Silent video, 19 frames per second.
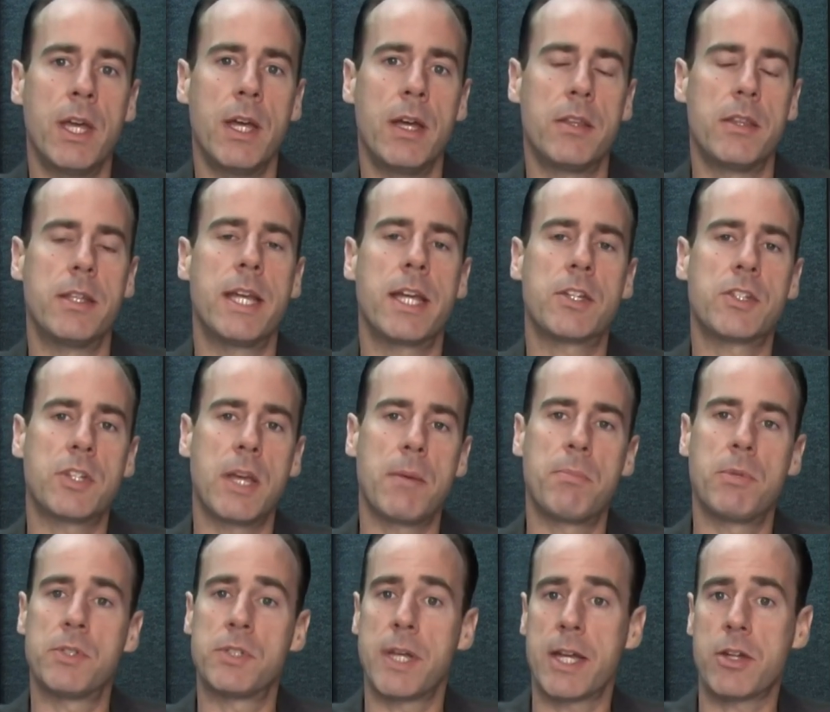The next
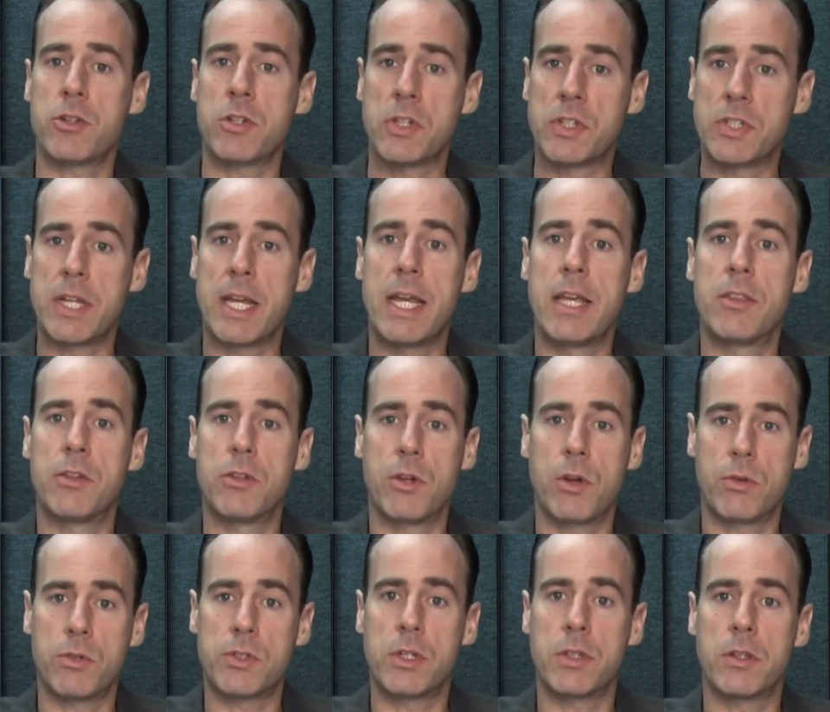step is to actually say the
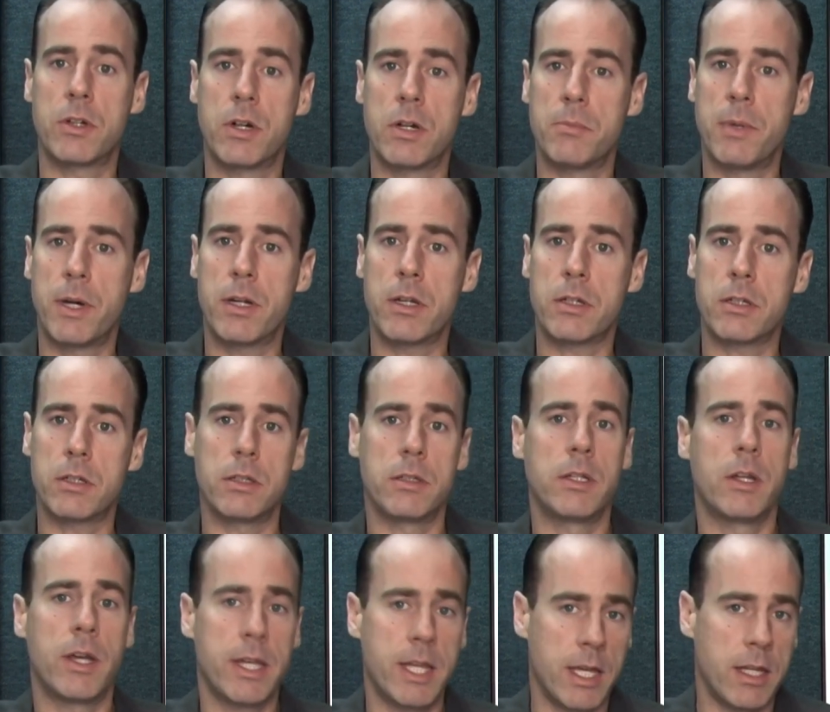notes on the harmonica.
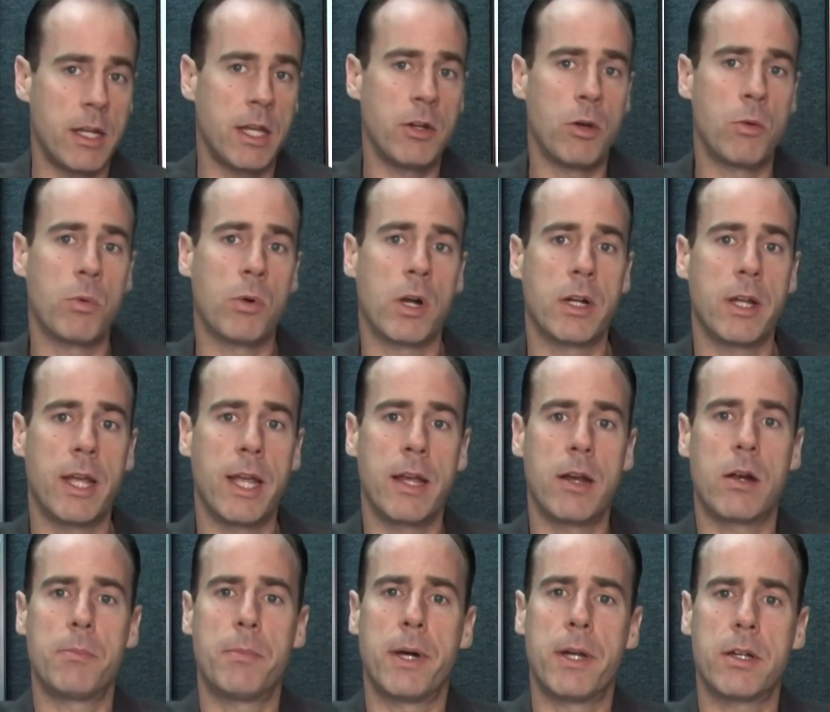Now again, I know we're on a
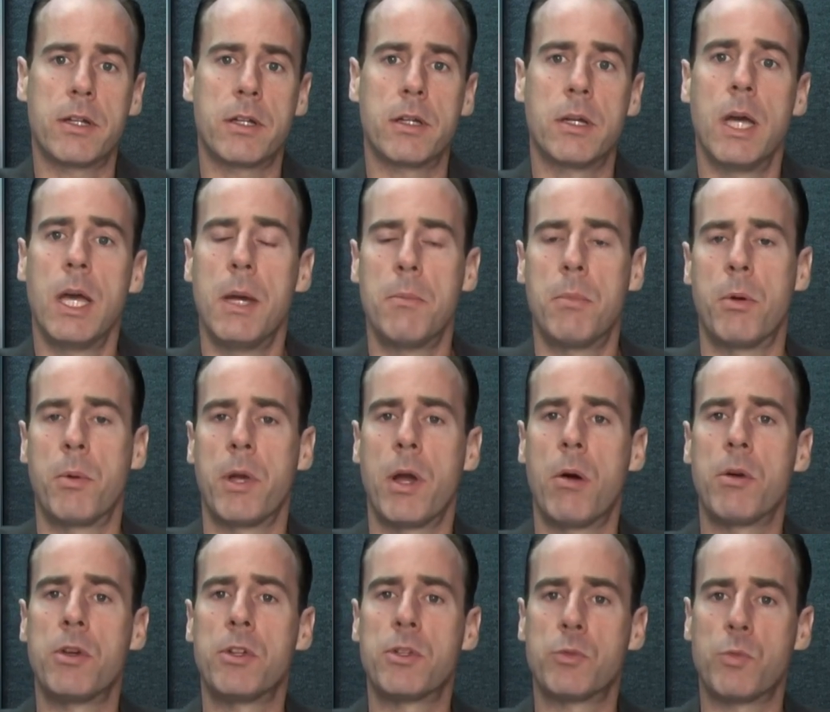harmonica, but we
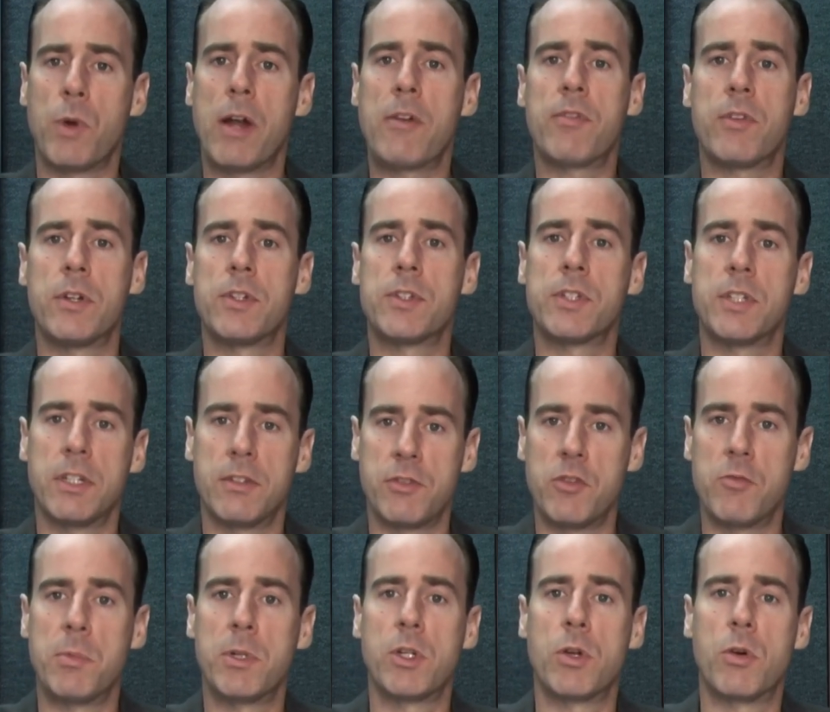always reference, and if
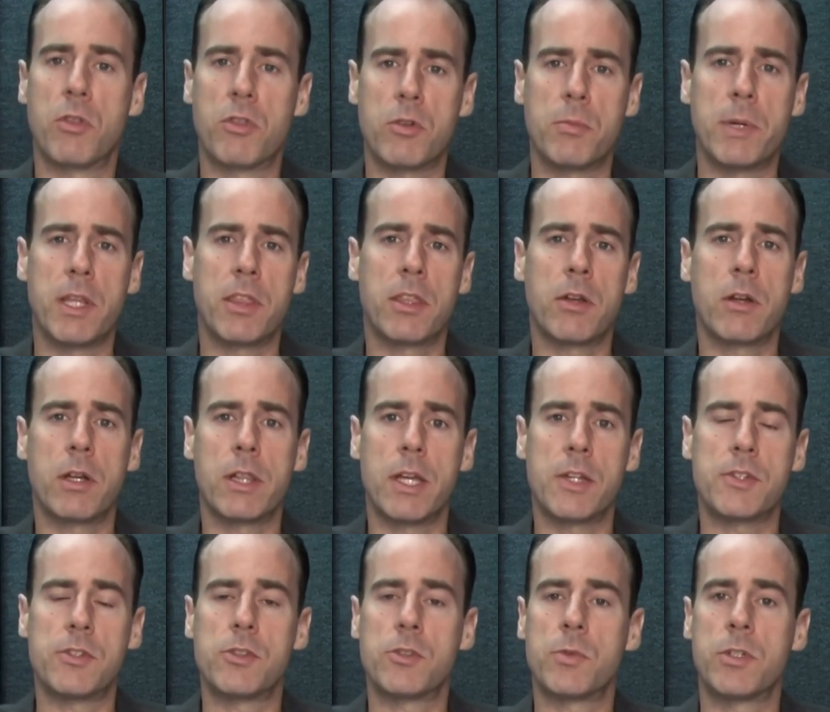you've been going through my theory
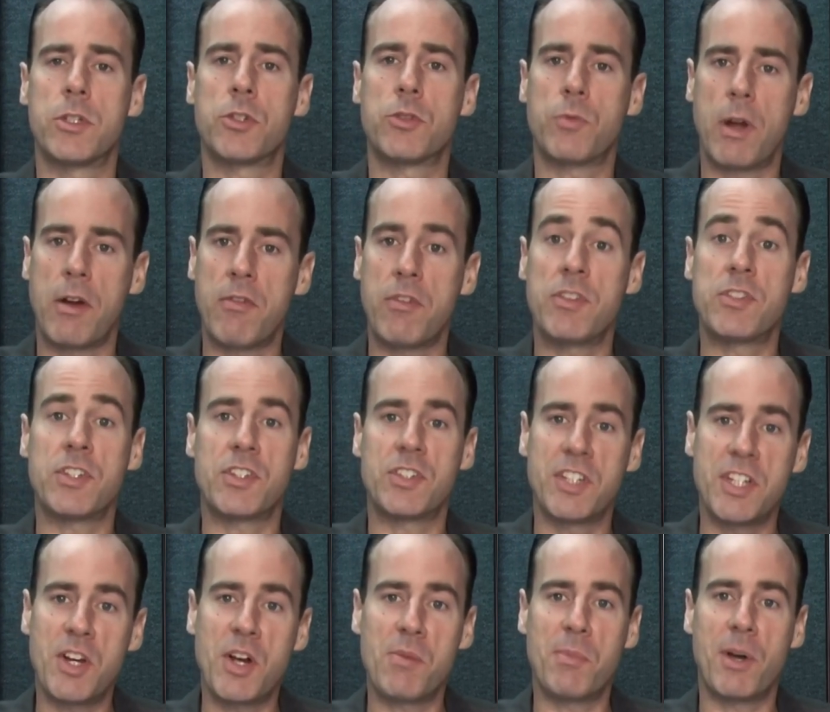lessons, we just reference the
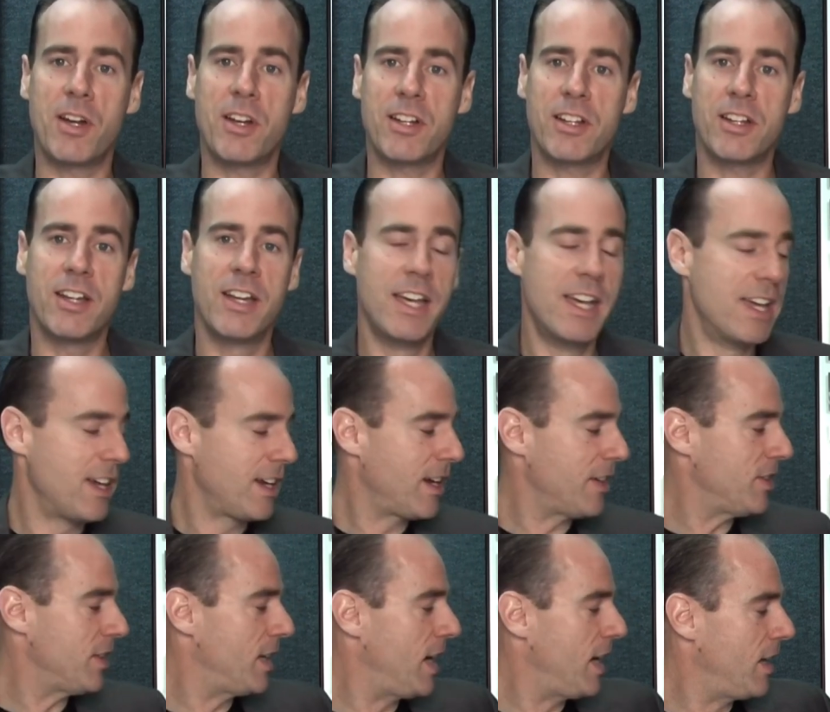C harmonica,
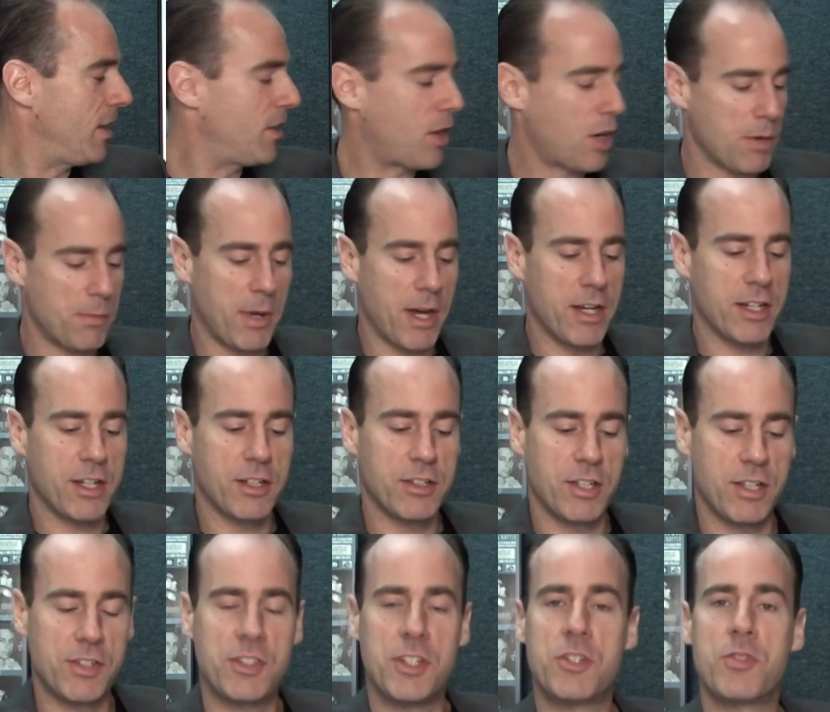because again, the harmonica
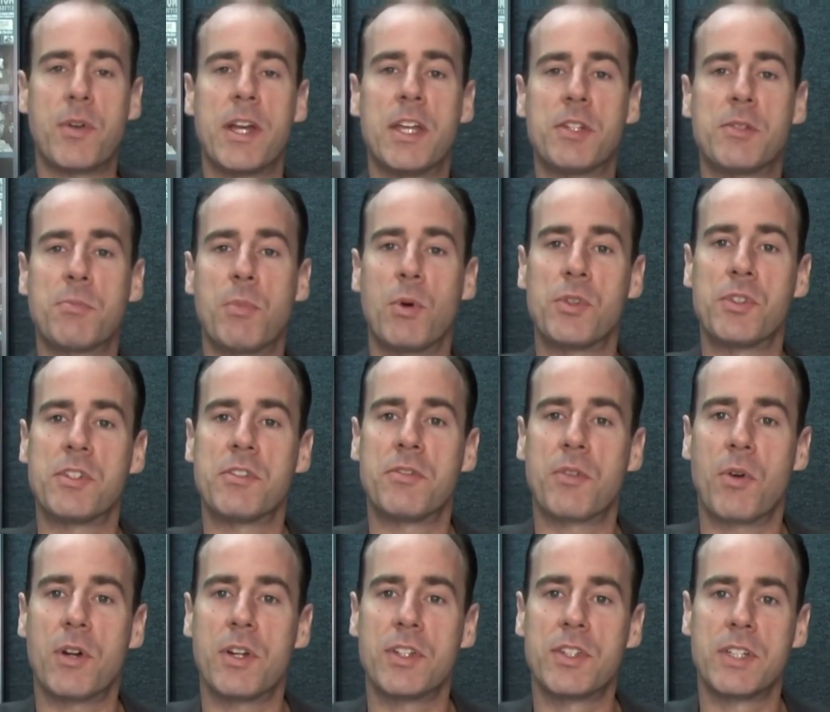does the transposing
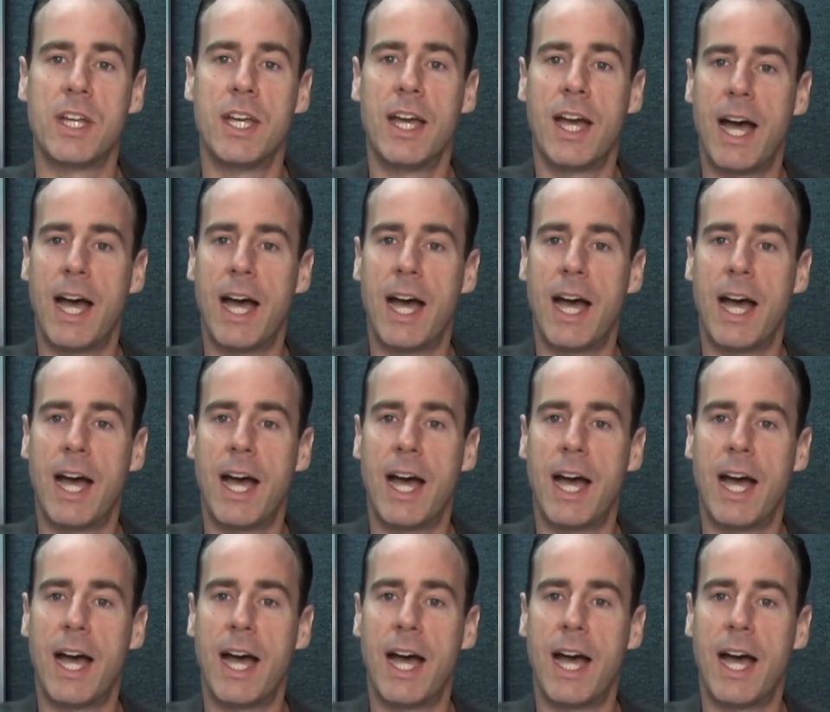for us.